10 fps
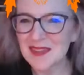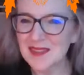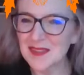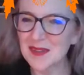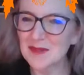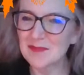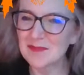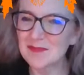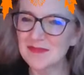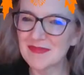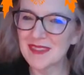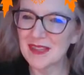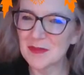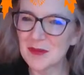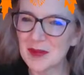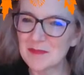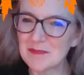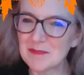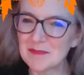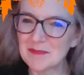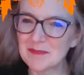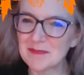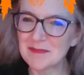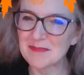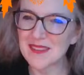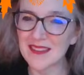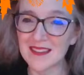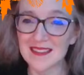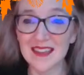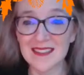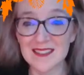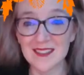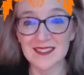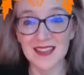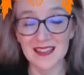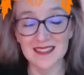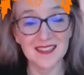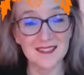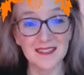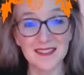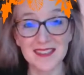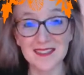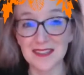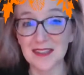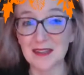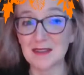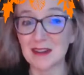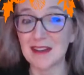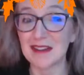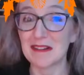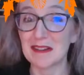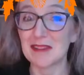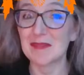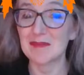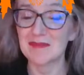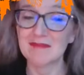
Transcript: So, anyway, yeah, that is a cat that is does sound like a great character.